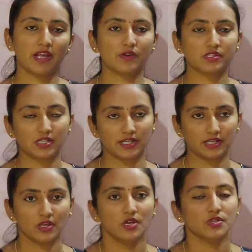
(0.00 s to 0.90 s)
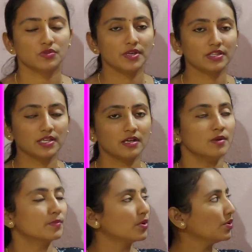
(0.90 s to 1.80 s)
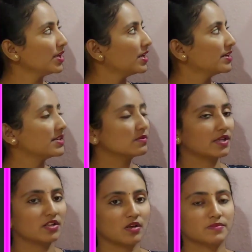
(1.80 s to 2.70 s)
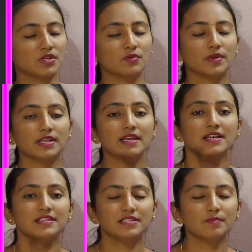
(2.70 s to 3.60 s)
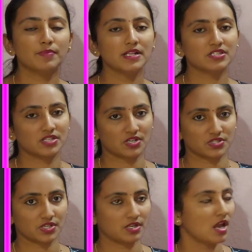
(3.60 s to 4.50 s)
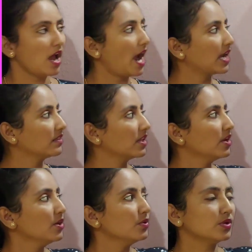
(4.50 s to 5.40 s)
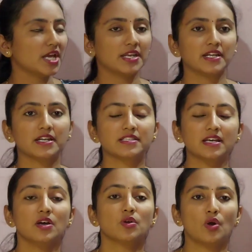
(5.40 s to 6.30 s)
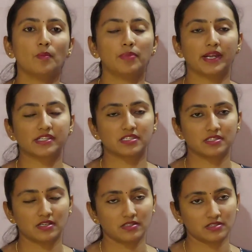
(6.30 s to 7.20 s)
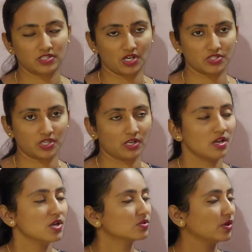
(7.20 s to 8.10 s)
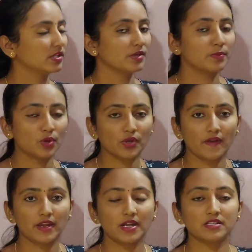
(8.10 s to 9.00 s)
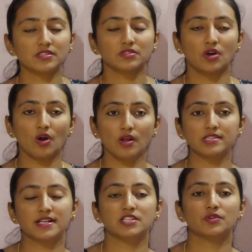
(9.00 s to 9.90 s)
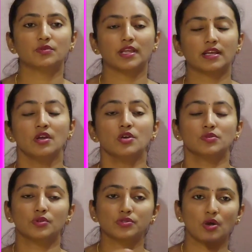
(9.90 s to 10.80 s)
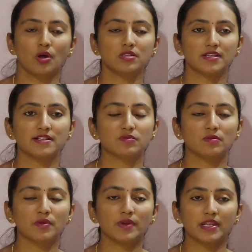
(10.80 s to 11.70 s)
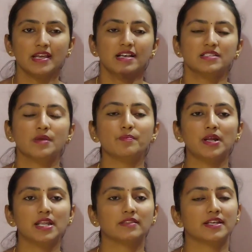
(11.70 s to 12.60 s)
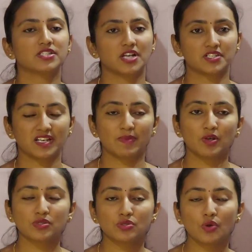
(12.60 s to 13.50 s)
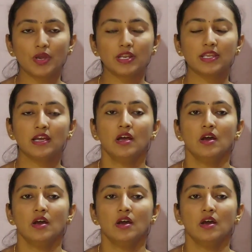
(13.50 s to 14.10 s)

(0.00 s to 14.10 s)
we have studied. So in the prokaryotes we can observe very simple structure, and in the eukaryote it is a complex structure. So in the prokaryotes, all cells you take, so those all cells will be very simple in their structure, because no any